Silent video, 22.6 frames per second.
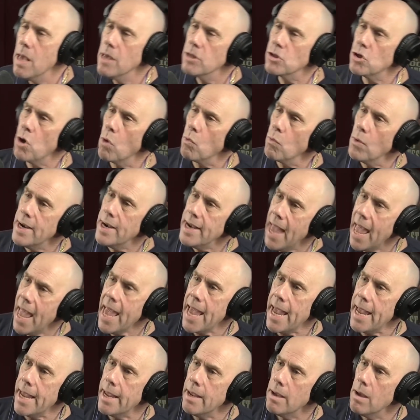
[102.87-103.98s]
Okay. So
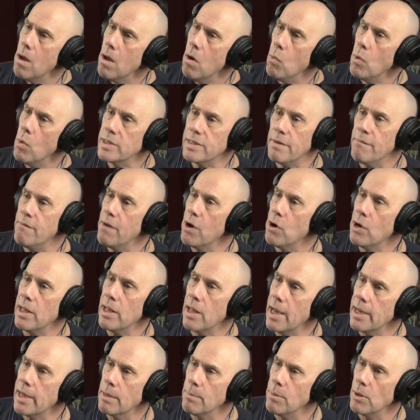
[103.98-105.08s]
Rene was a very
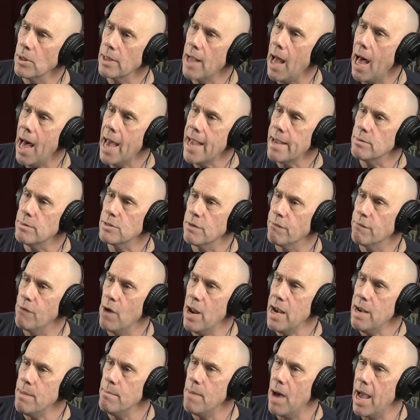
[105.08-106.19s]
likable guy. He was a
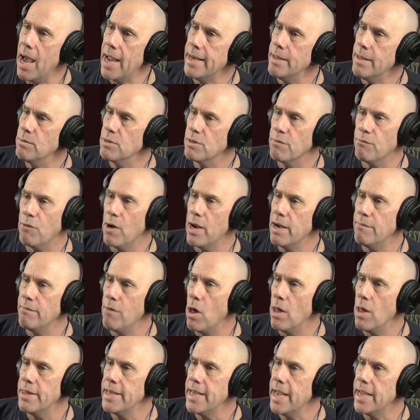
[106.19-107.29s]
friend of mine. He was a friend of
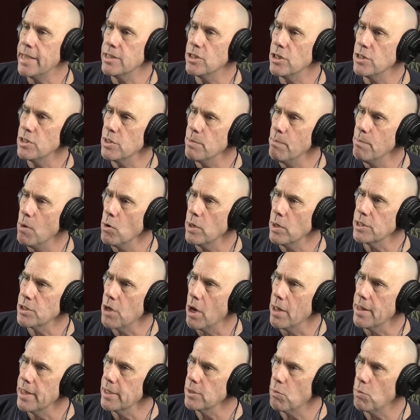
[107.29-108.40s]
all the agents in
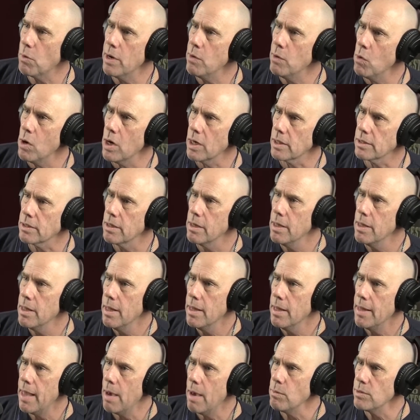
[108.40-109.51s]
Bogota. That's where he worked.
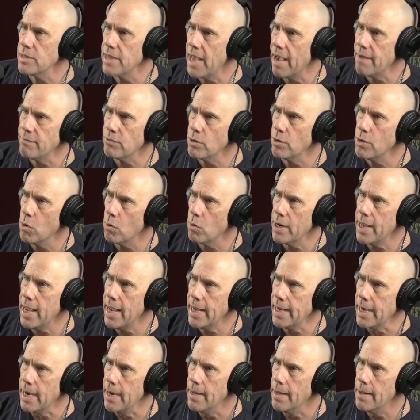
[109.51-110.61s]
That was after
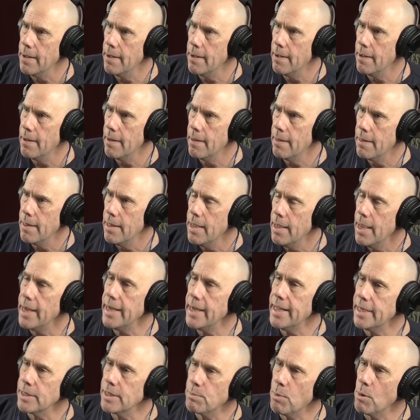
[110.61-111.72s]
Noriega. Yeah. And
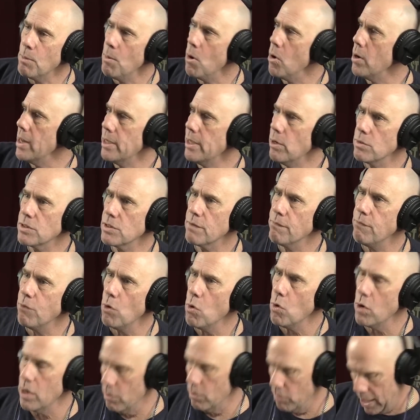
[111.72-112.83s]
he gets promoted, he goes to
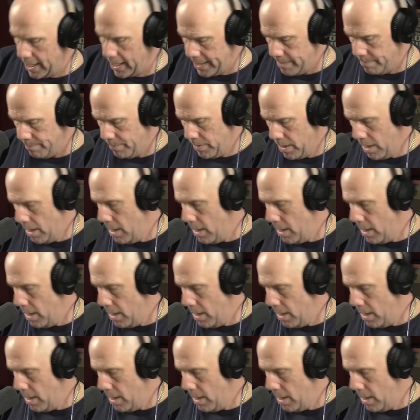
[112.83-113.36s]
Florida, right?